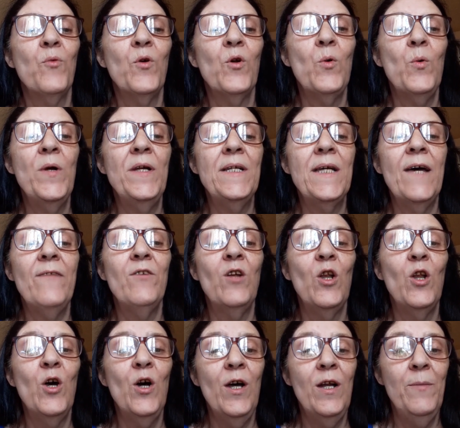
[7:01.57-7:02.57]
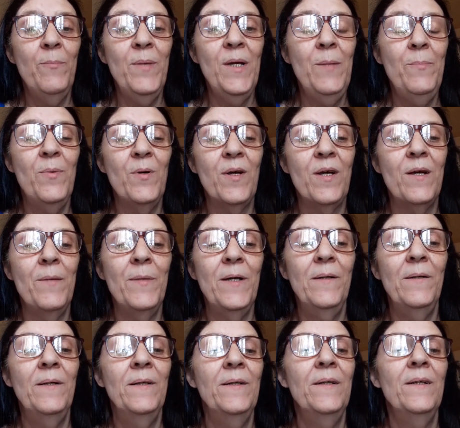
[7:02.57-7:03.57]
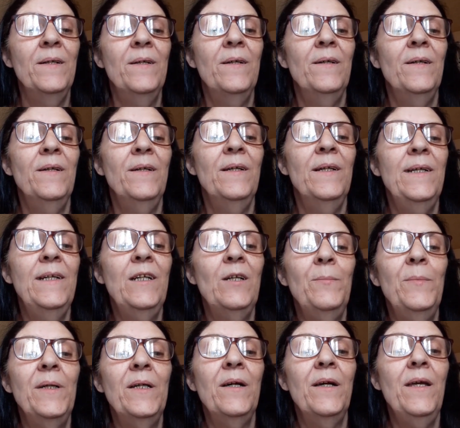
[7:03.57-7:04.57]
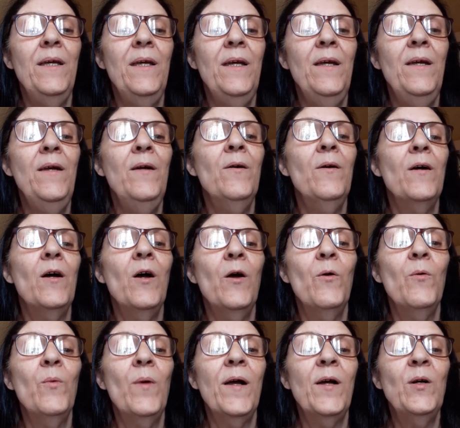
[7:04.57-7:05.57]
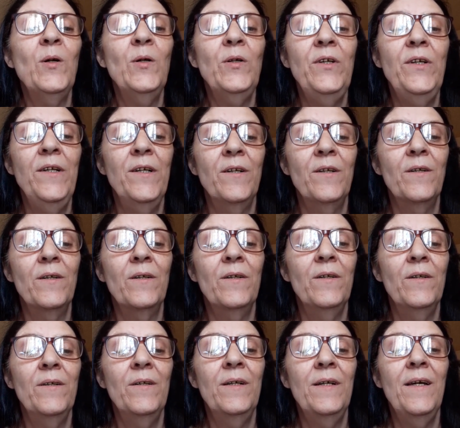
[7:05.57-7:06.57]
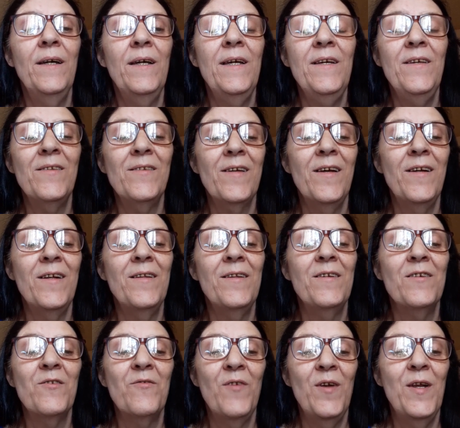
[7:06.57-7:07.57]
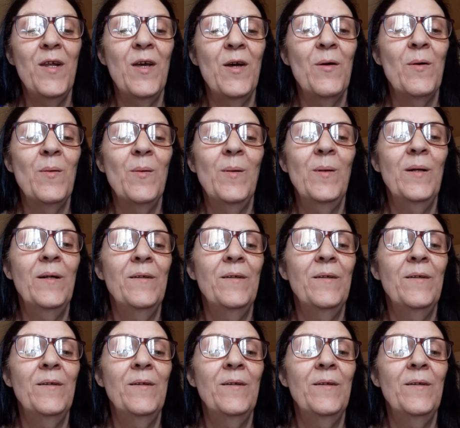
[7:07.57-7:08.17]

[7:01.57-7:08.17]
we're going to have a lot of people coming. It'll be a record year, he said in this video.